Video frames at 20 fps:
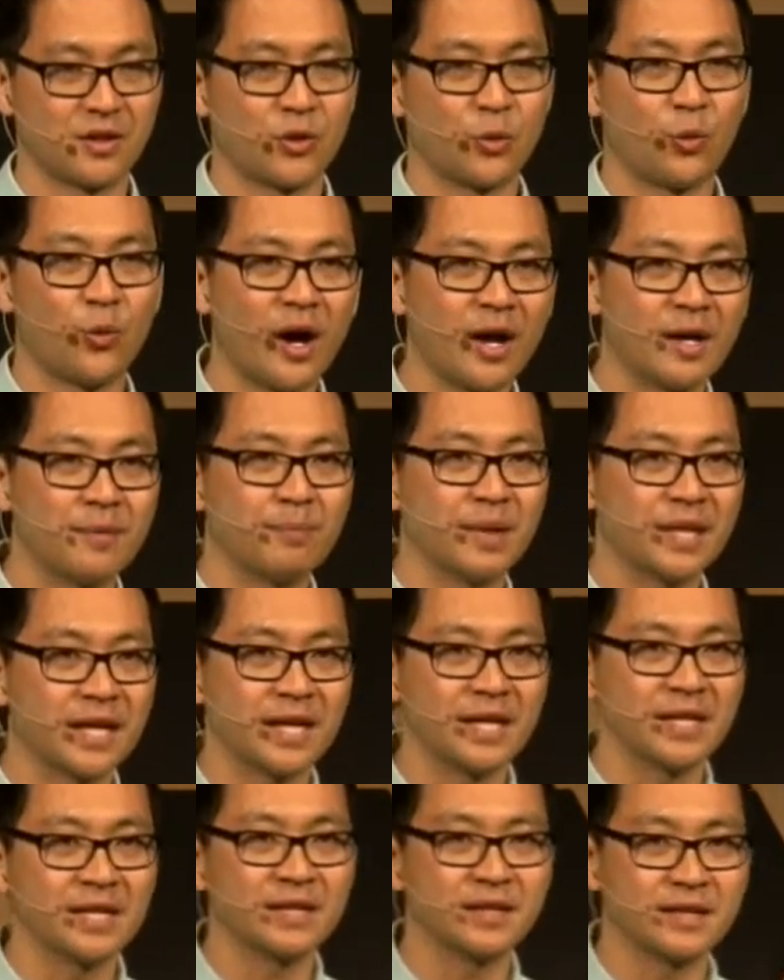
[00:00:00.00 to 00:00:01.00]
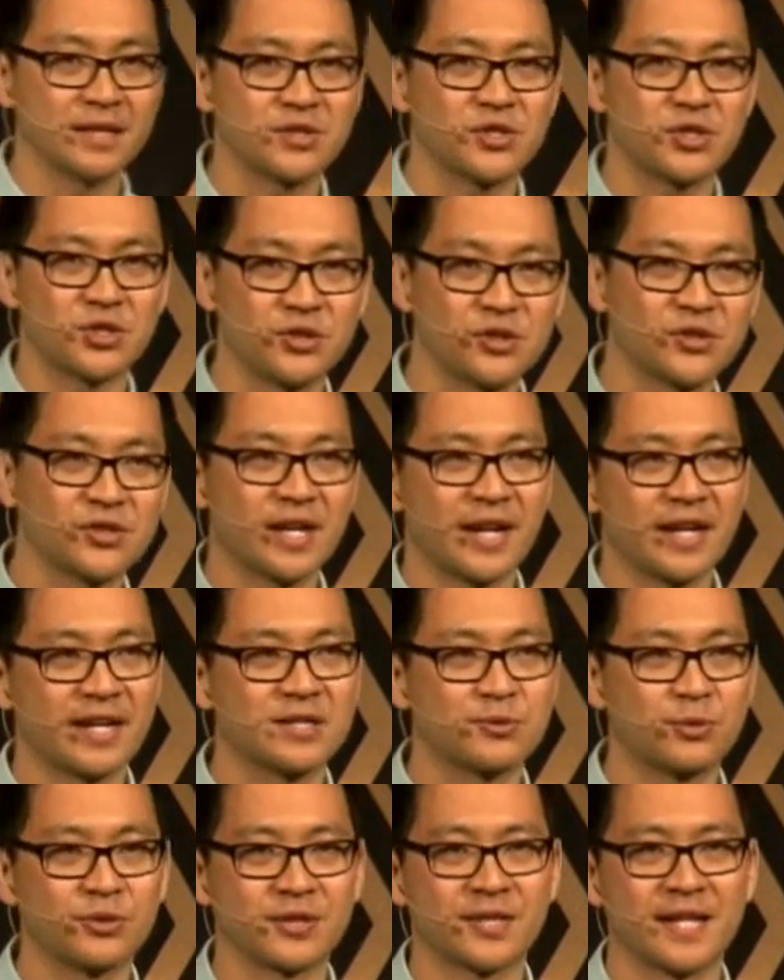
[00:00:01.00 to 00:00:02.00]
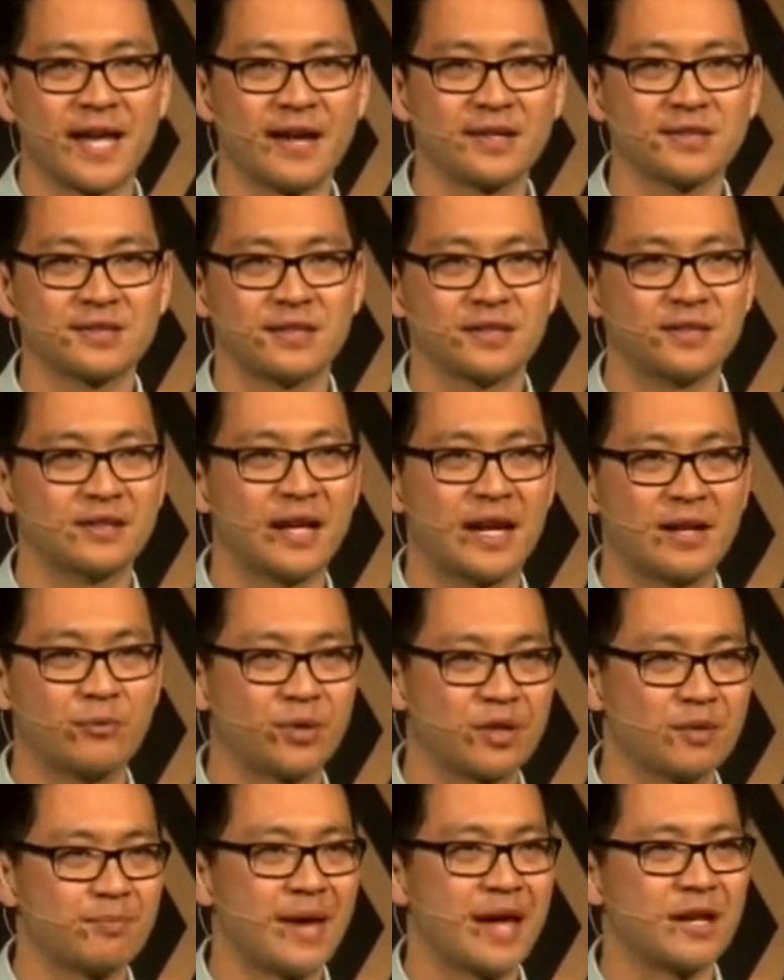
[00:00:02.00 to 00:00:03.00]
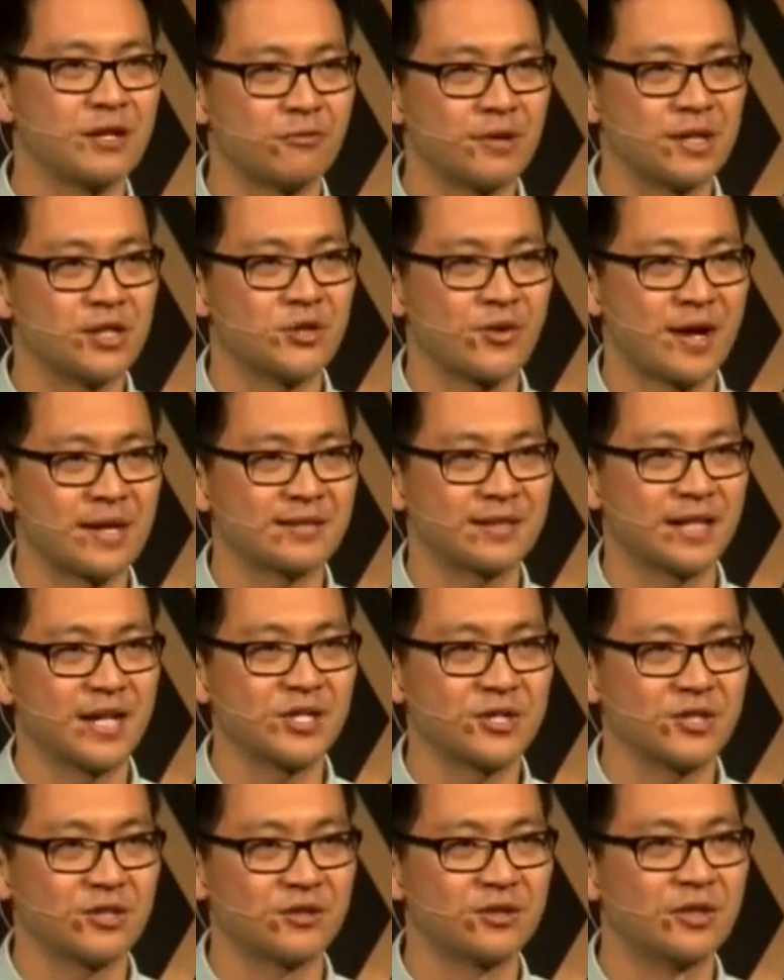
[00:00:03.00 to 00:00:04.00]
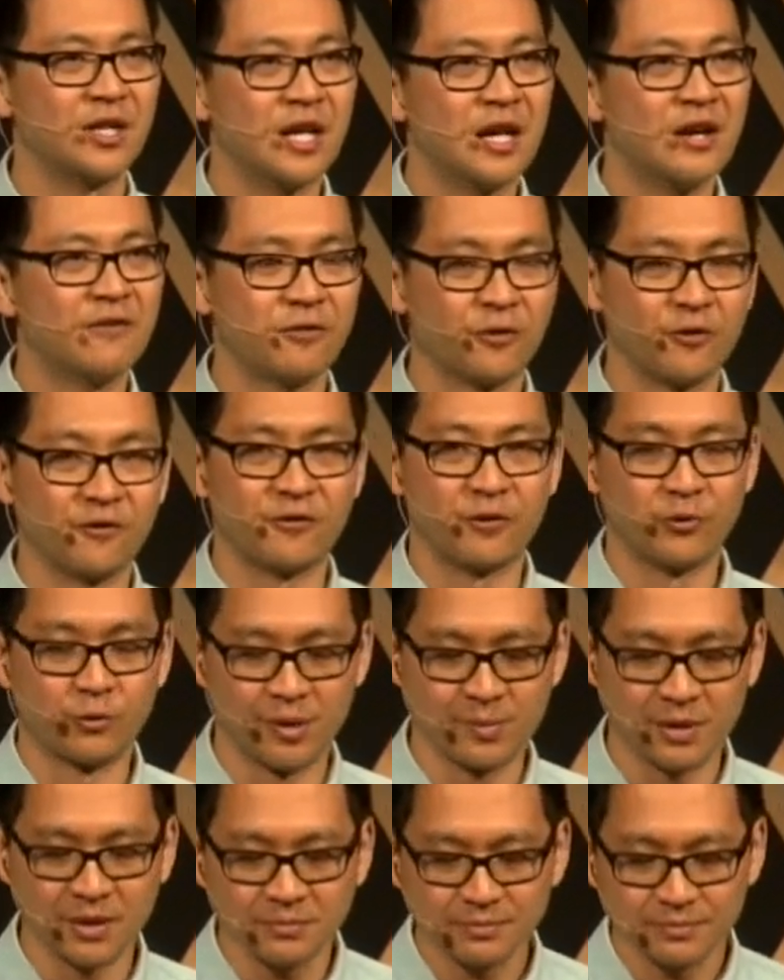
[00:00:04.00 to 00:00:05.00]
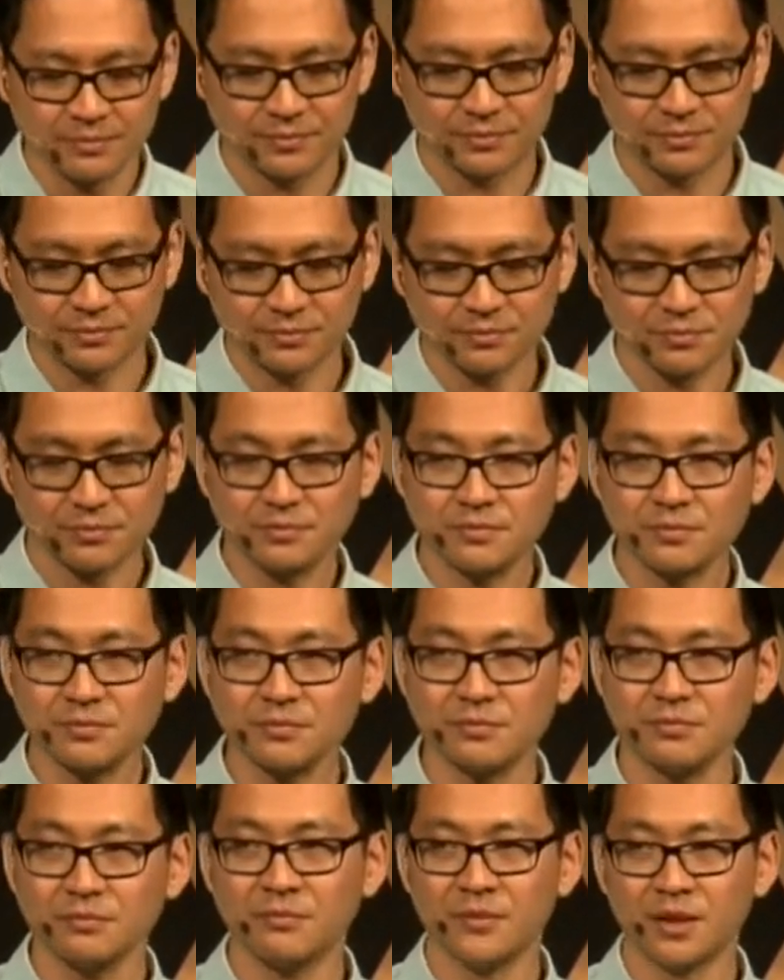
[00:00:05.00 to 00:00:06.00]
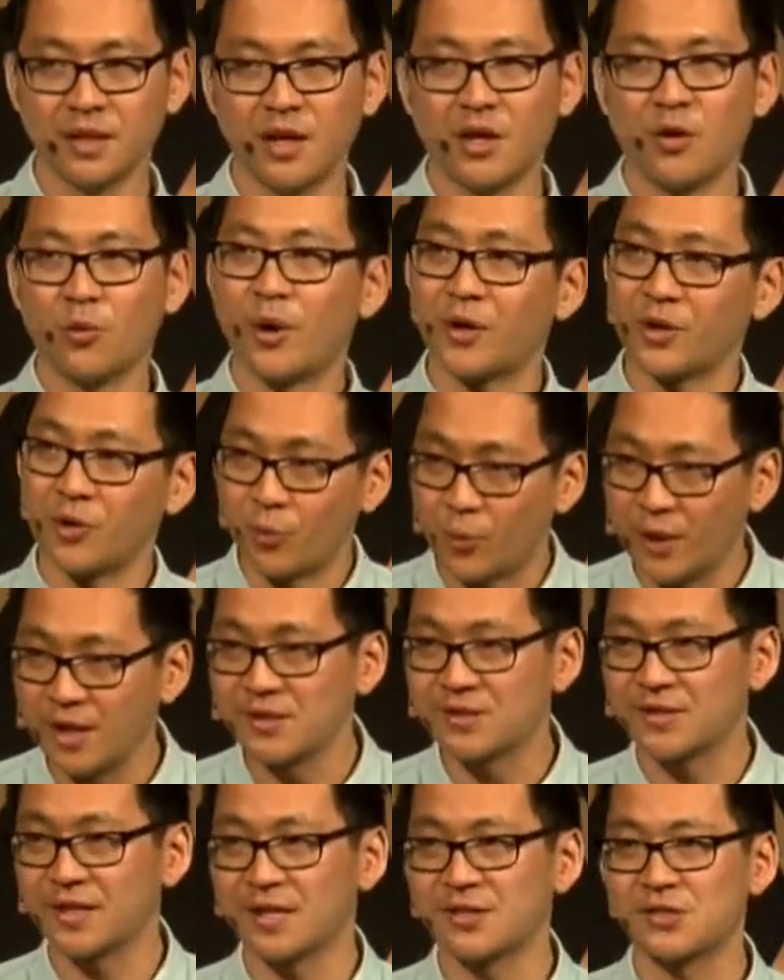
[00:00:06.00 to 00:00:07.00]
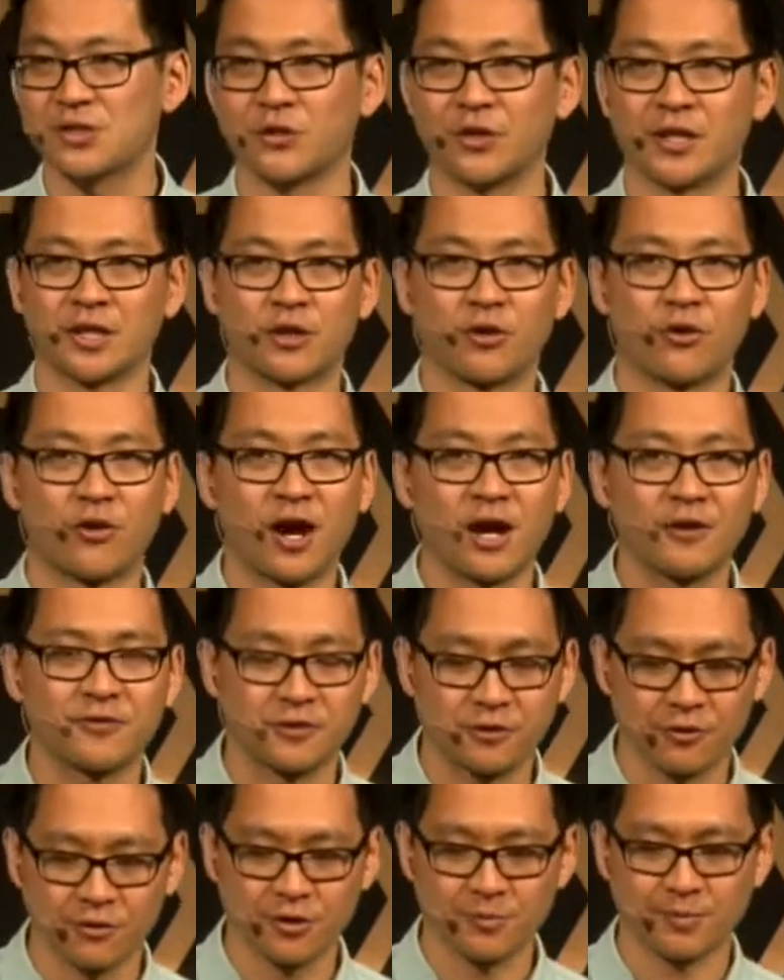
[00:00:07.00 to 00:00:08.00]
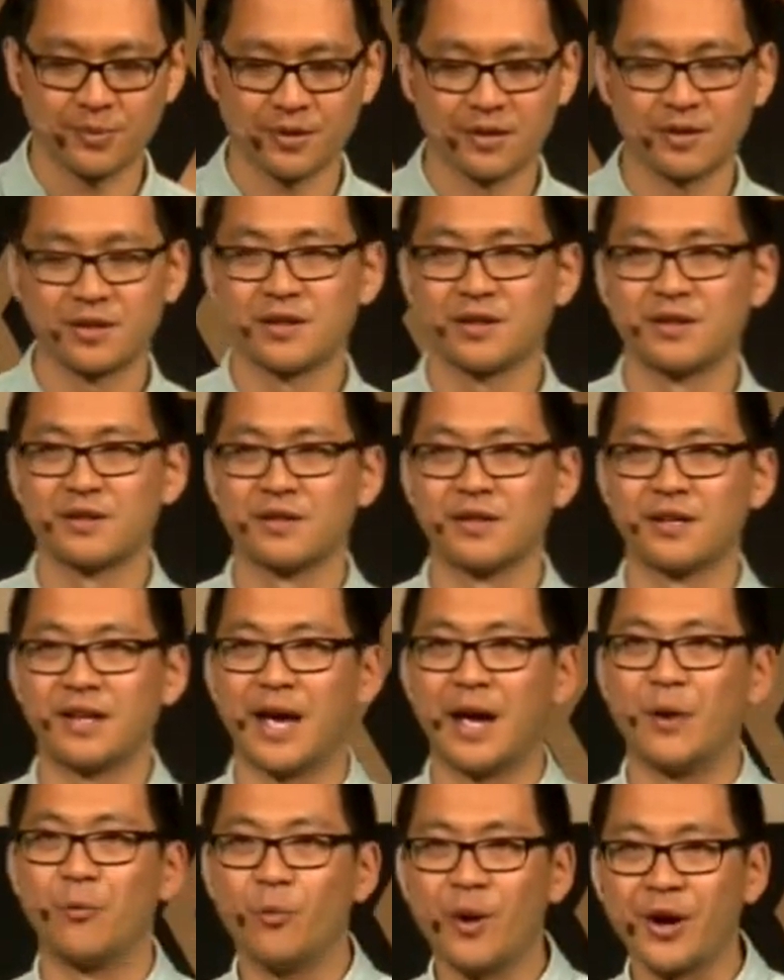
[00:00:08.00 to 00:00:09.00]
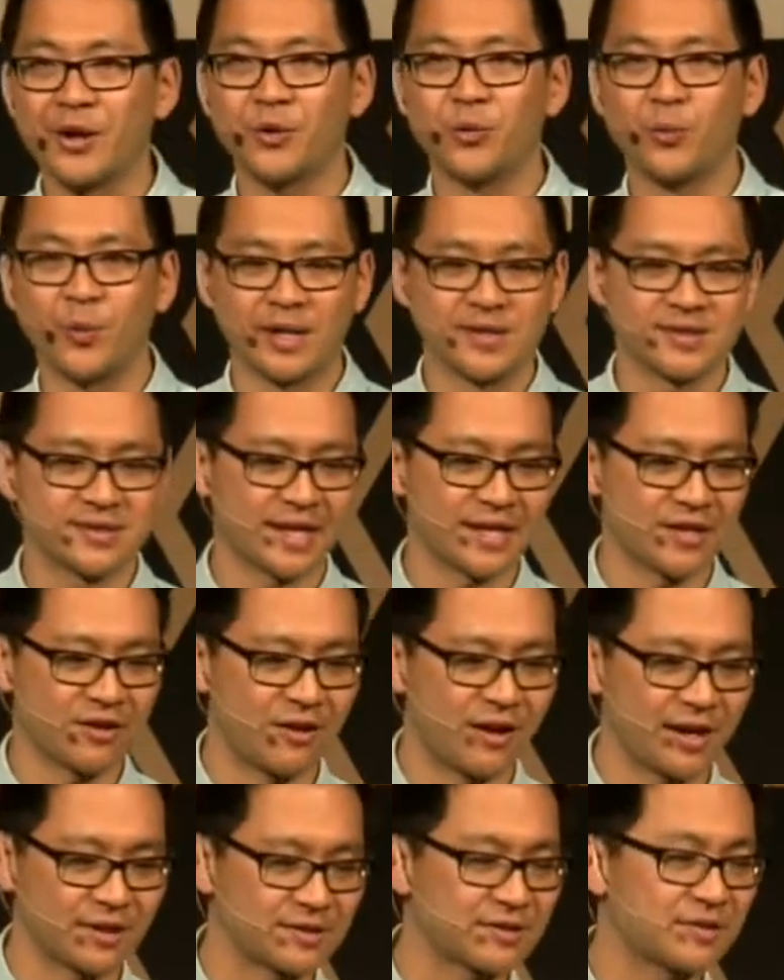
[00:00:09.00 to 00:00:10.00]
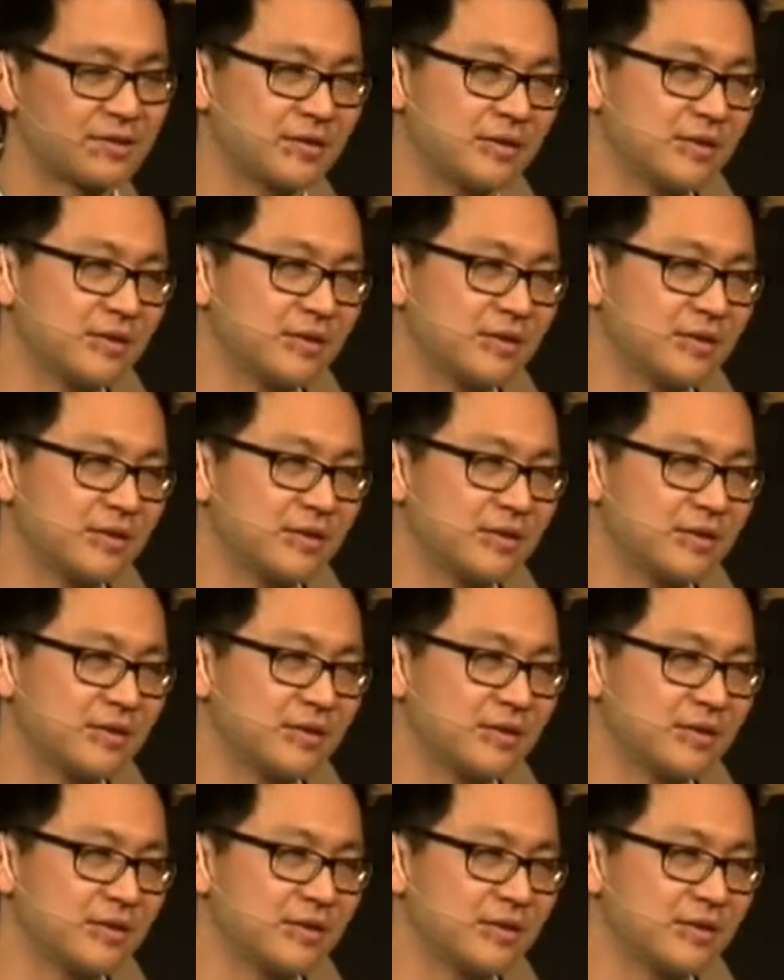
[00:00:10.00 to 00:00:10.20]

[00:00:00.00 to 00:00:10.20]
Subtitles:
One beginning this Tuesday, as was announced, and with a Mandarin translation for women. One on Wednesdays during craft group, and one on Wednesday night.